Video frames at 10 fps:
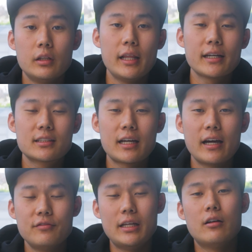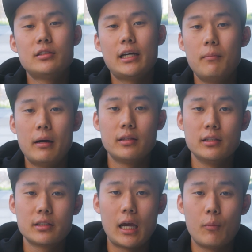The next kind of downside about
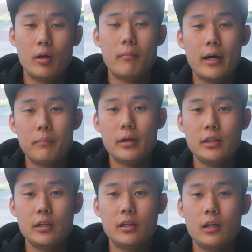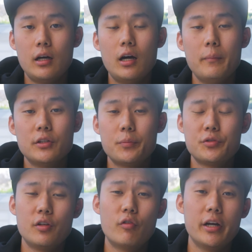this camera, in my opinion, in terms
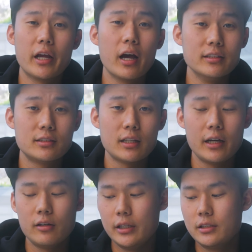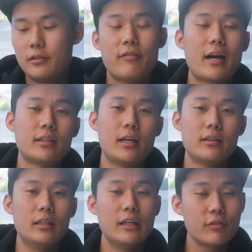of the running gun style, is the fact
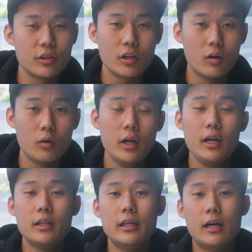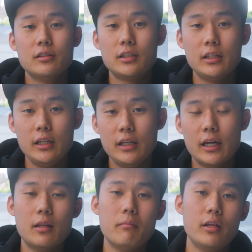that even though the LCD
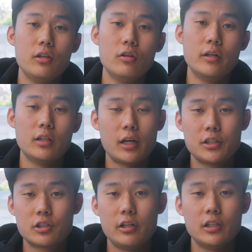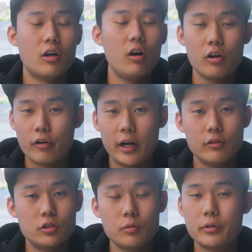and the menu and the touchscreen is all
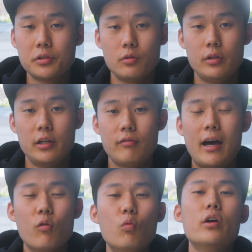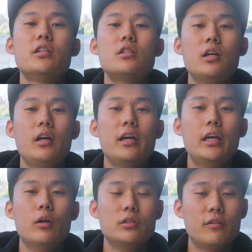great, super intuitive, I wish
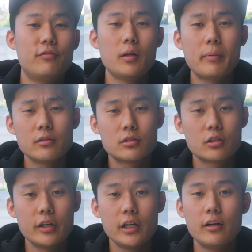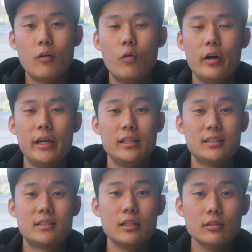it was a flip out screen or at
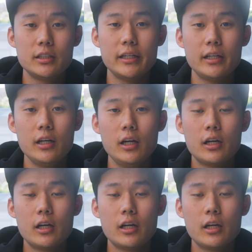least tilted,